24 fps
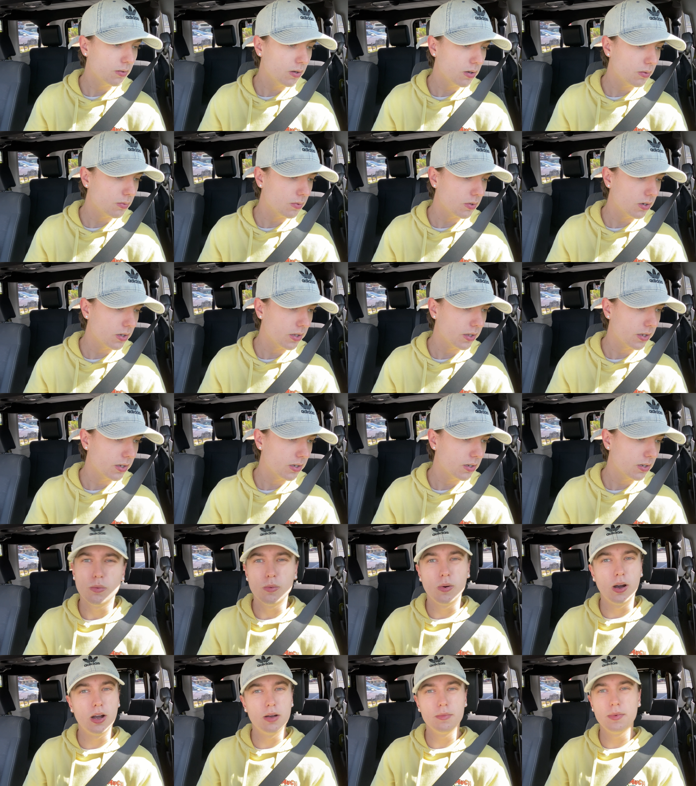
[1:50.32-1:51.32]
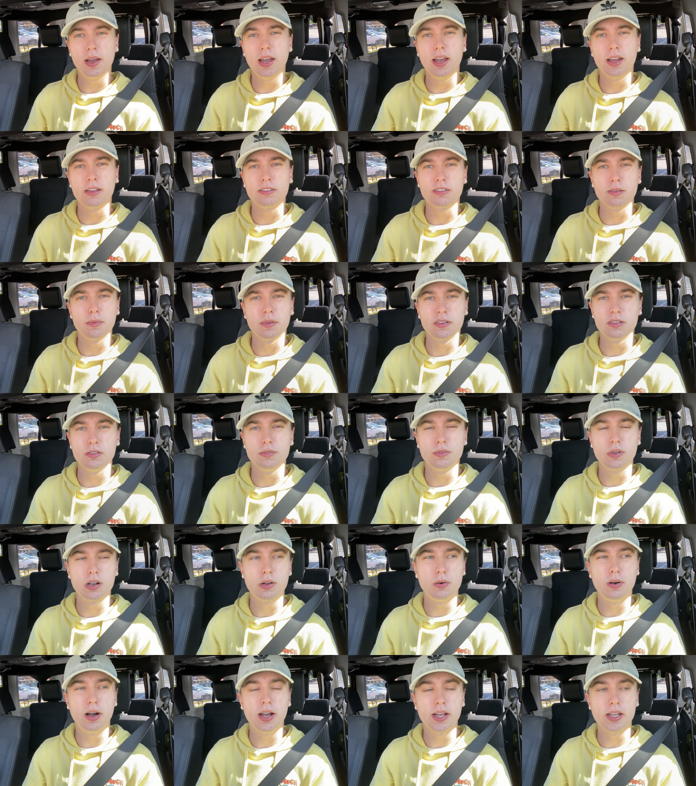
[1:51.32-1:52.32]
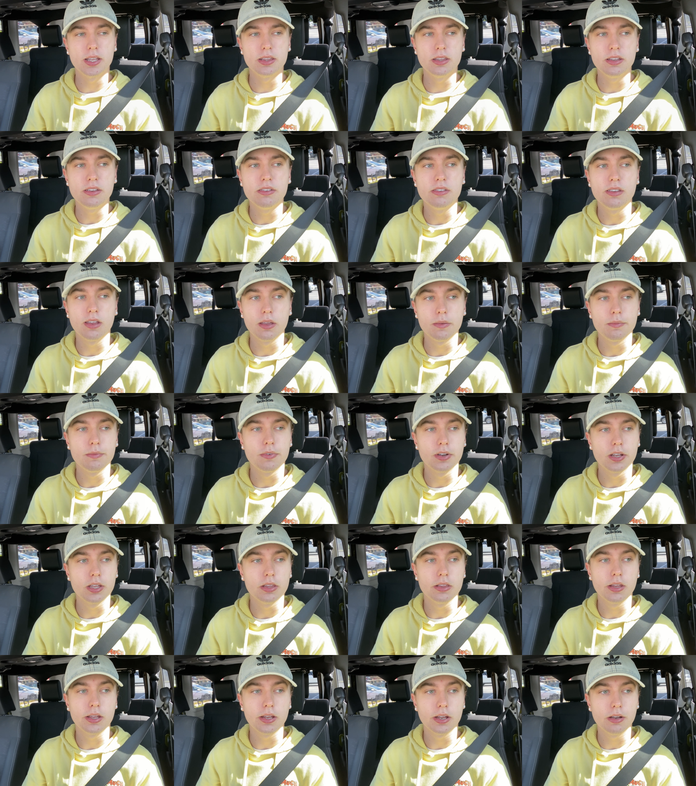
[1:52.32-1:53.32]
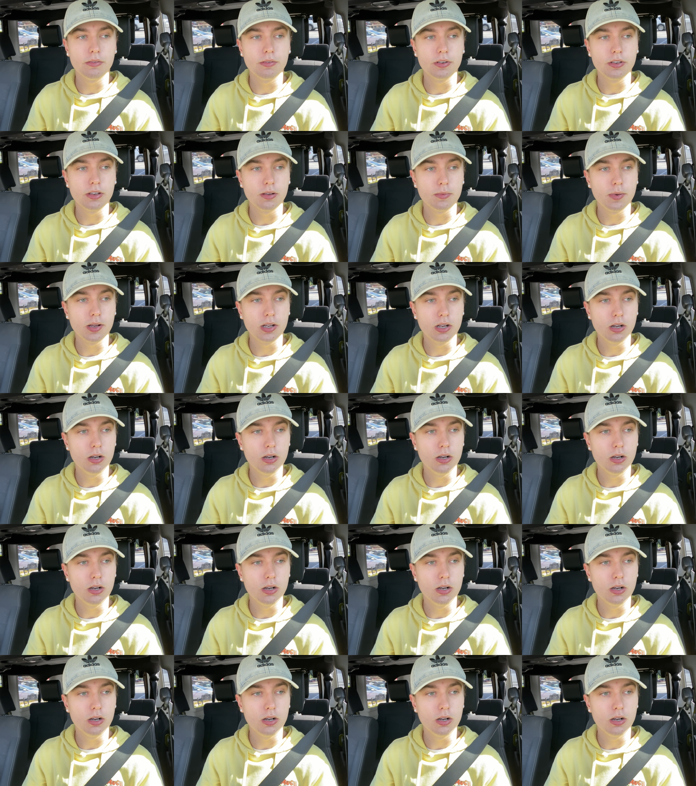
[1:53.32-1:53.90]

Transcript: do I want? Why am I asking myself what I want? I get the same freaking thing every time I